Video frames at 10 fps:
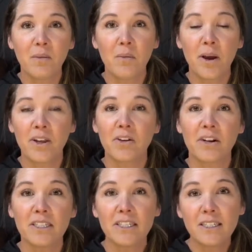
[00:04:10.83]
what your
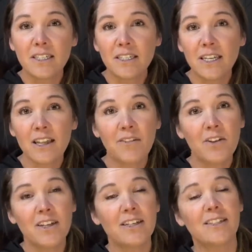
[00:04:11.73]
consistency
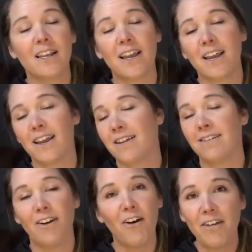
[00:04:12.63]
level is
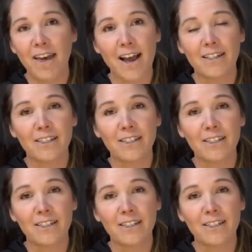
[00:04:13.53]
and all that.